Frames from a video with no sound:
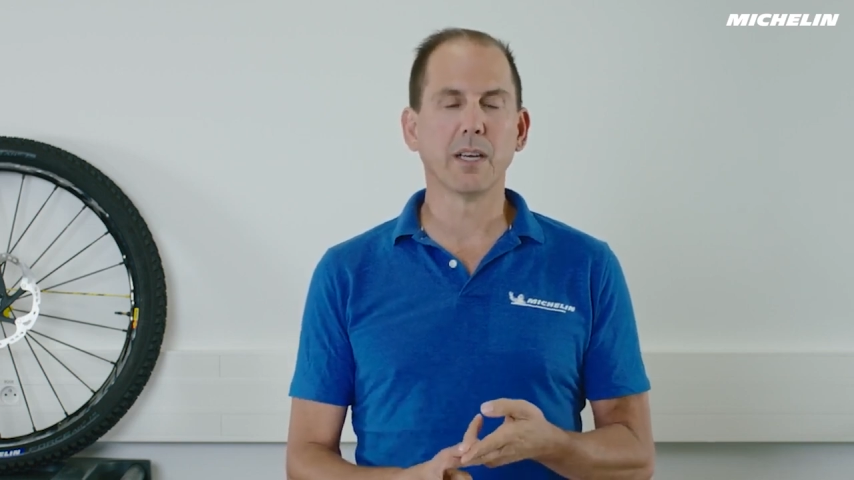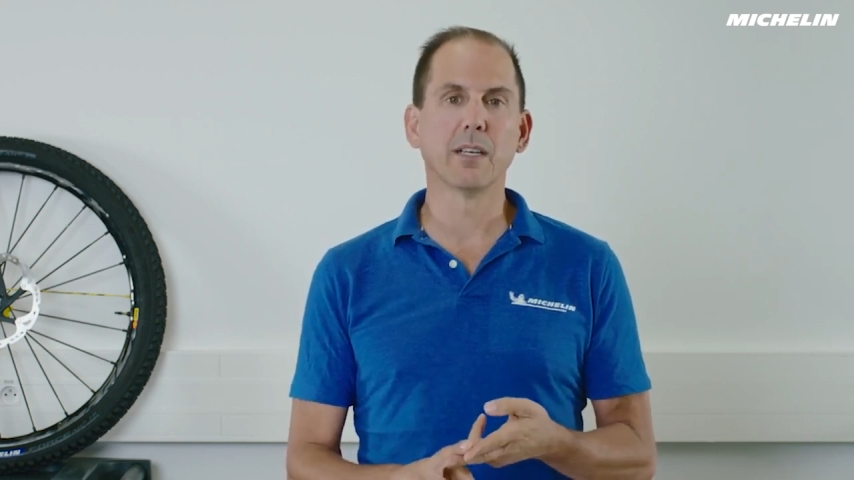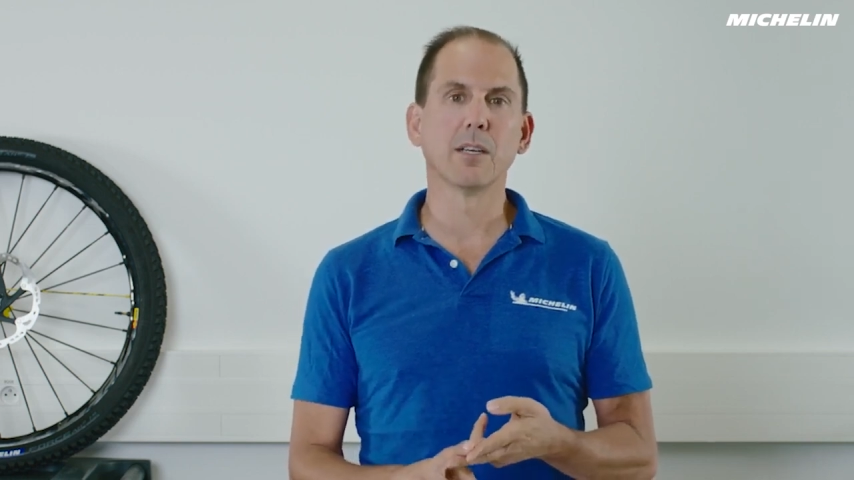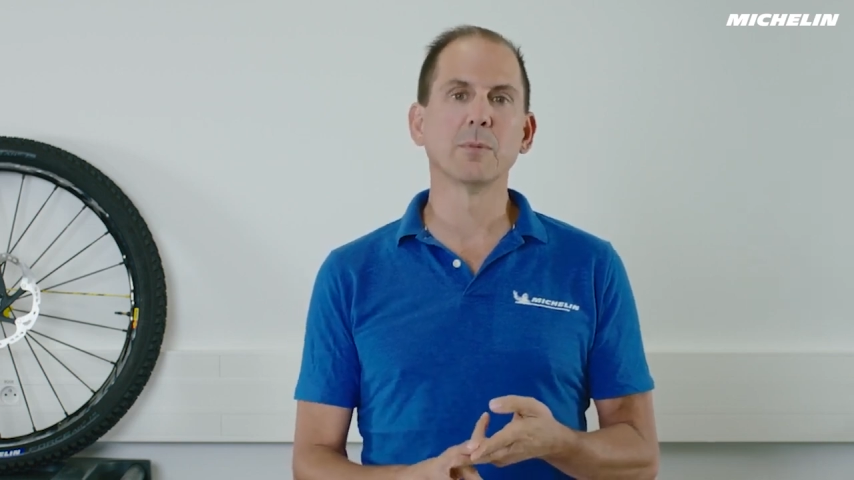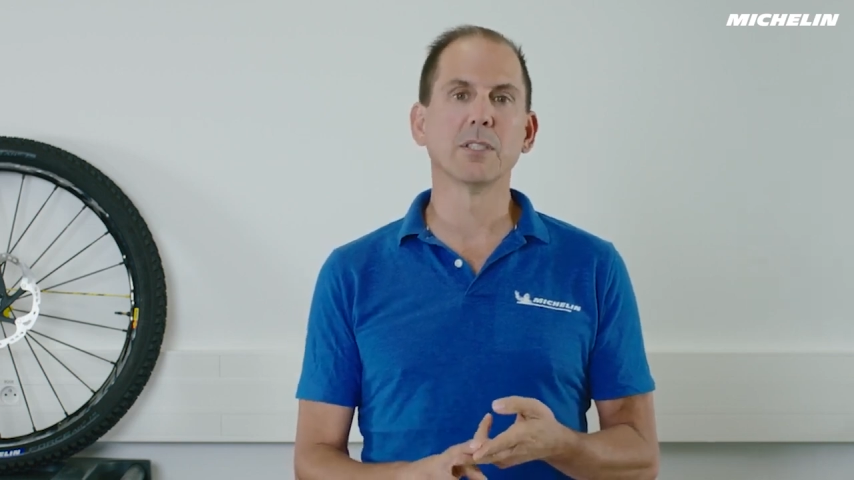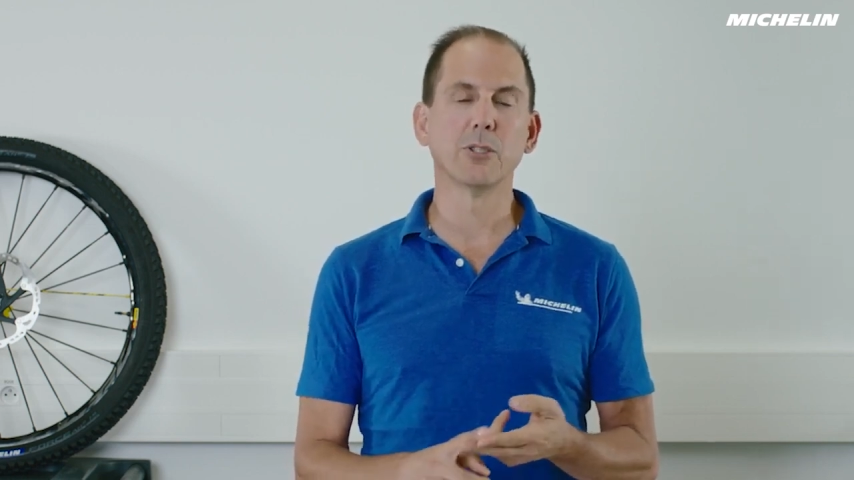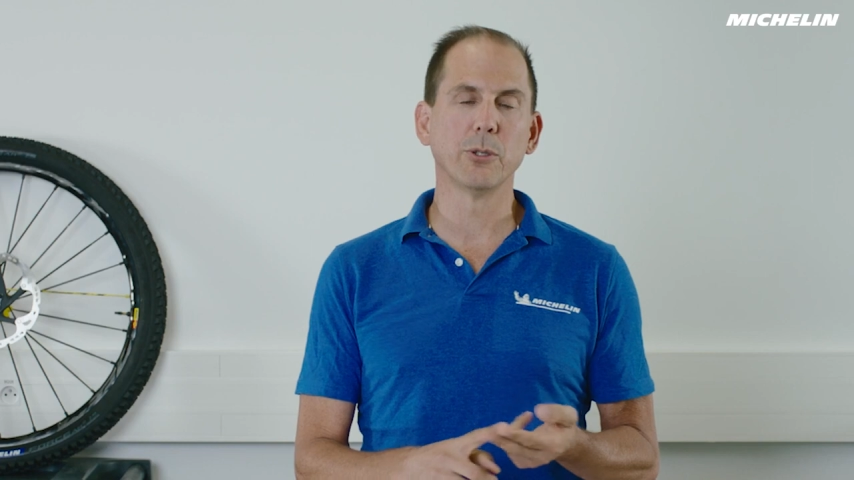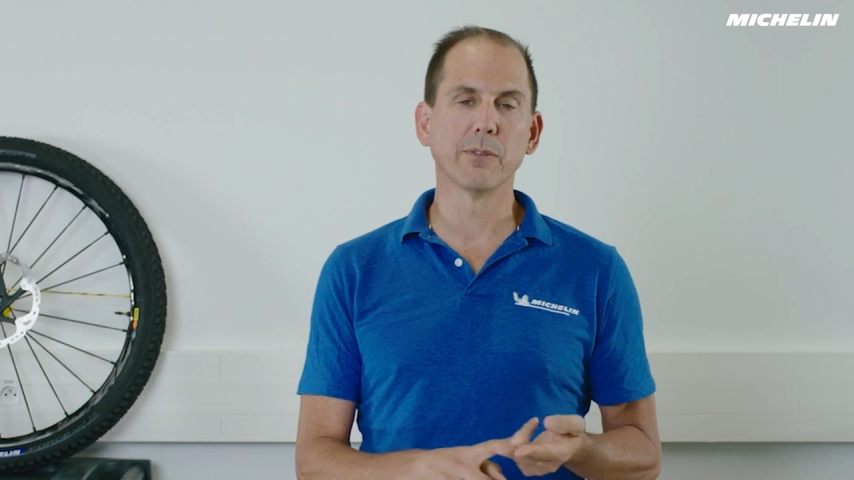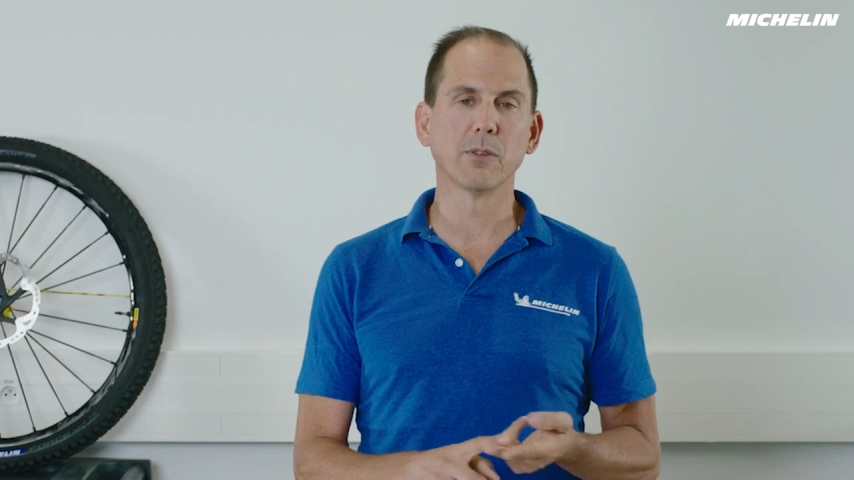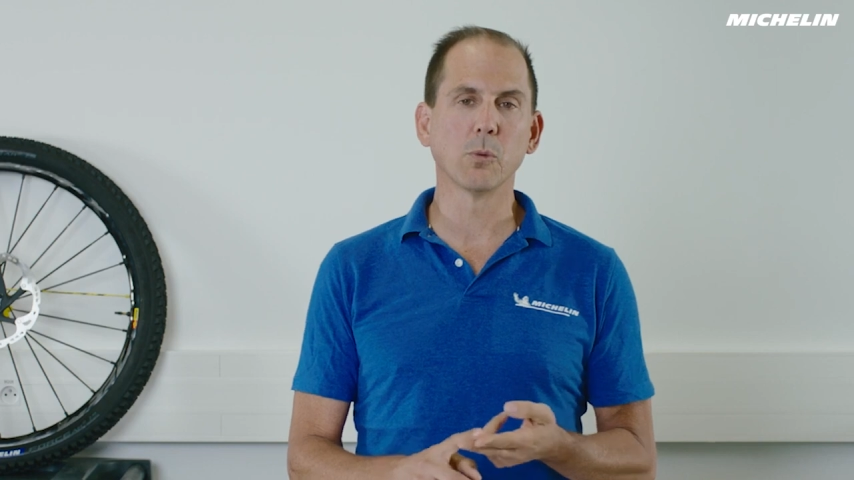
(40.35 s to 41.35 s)
and it comes in
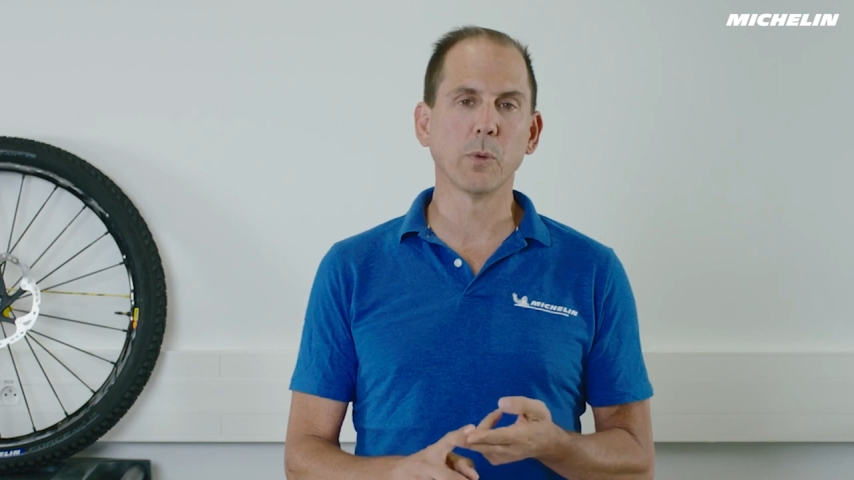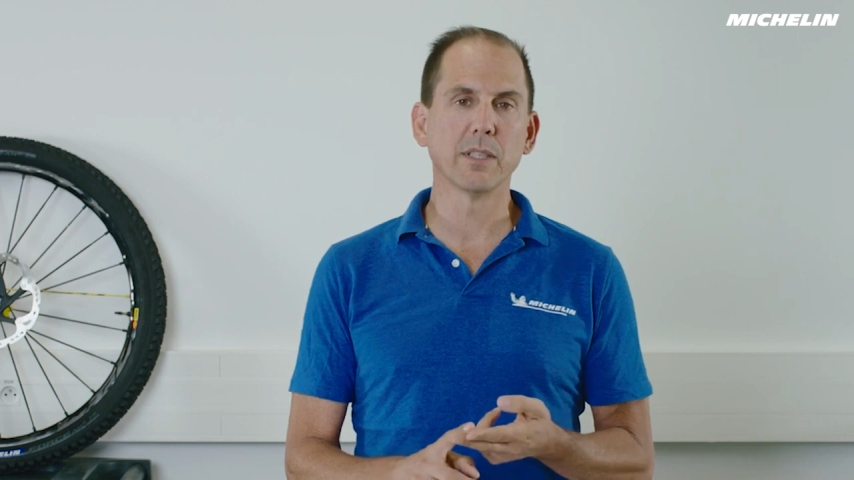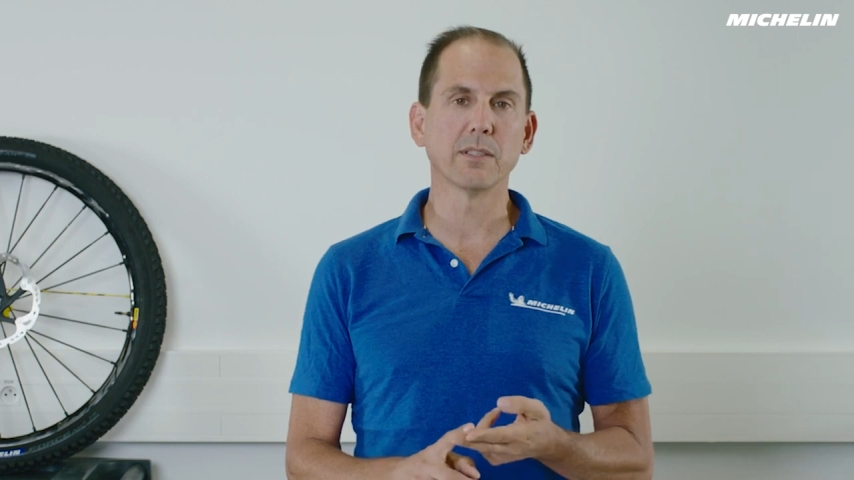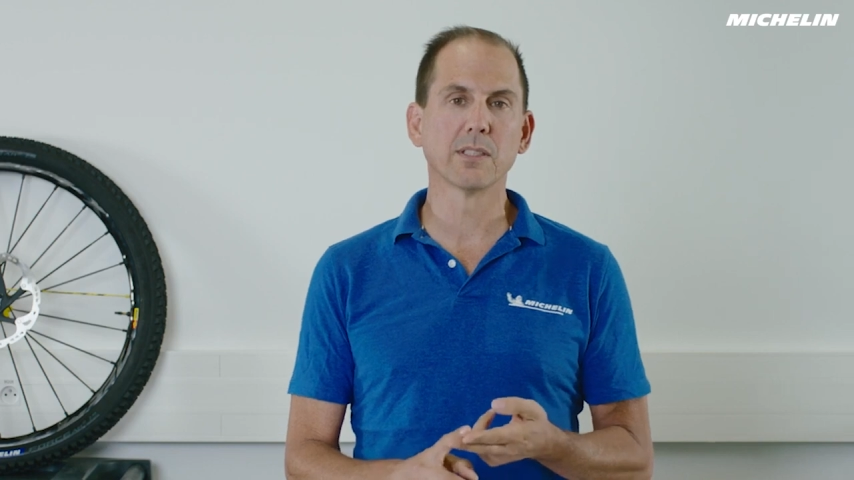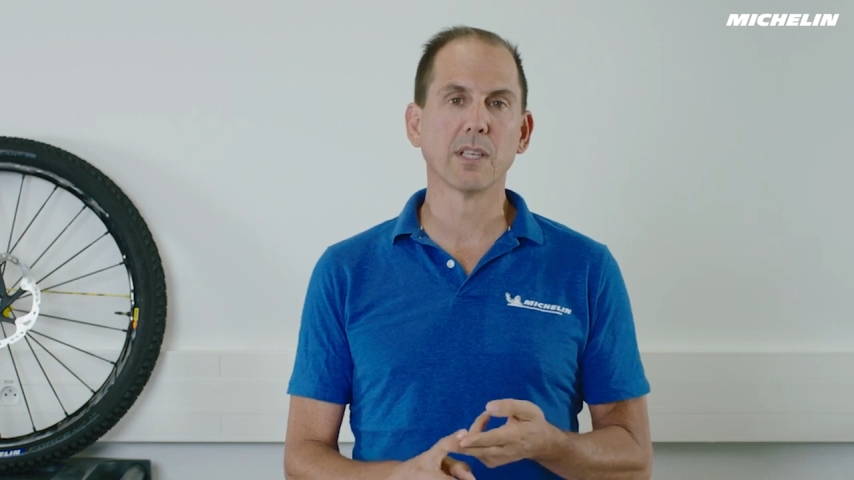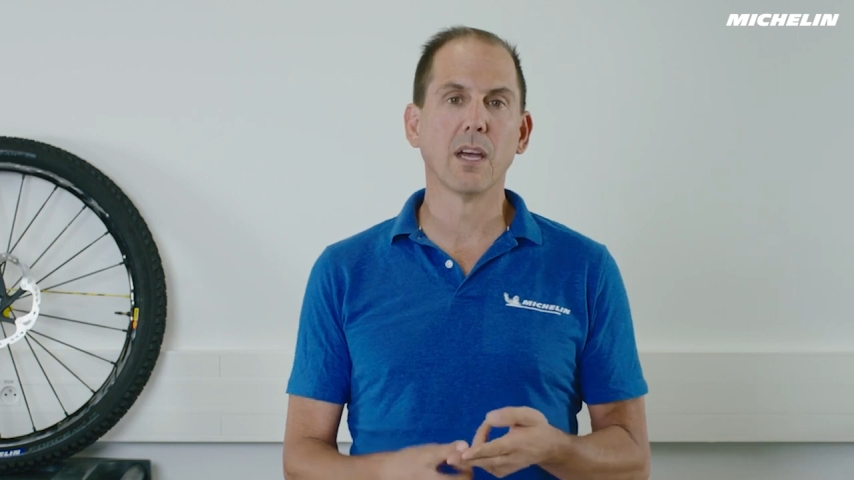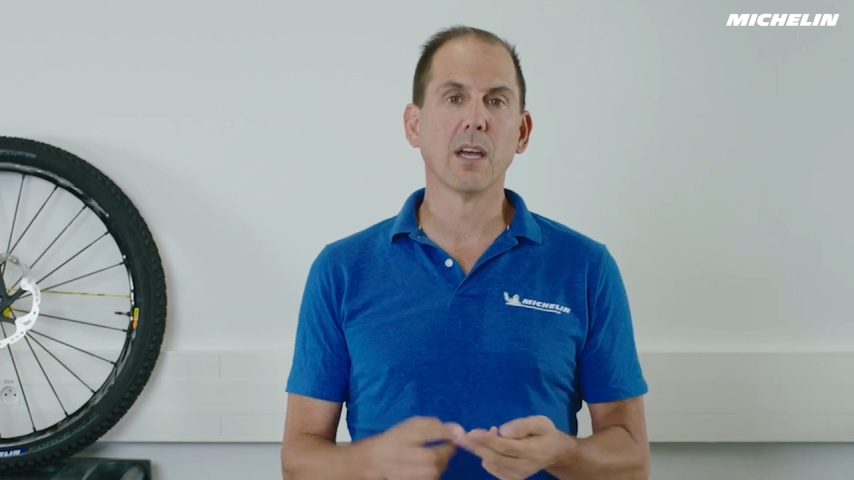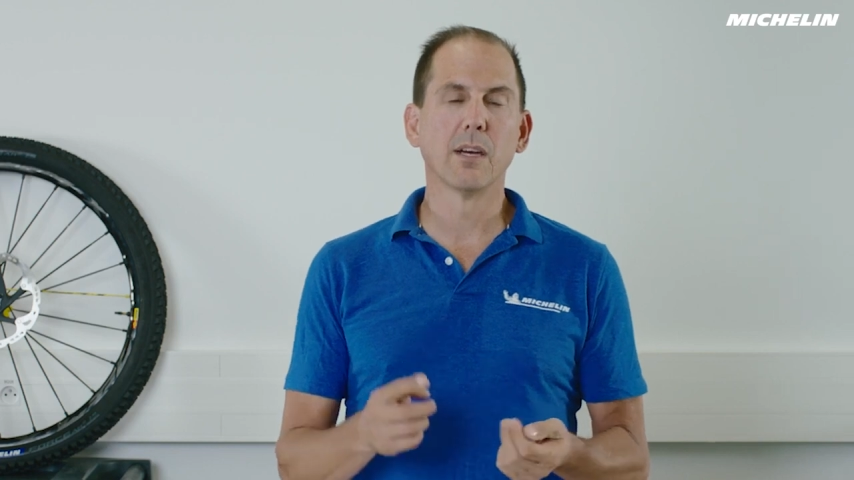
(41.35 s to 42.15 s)
two different widths,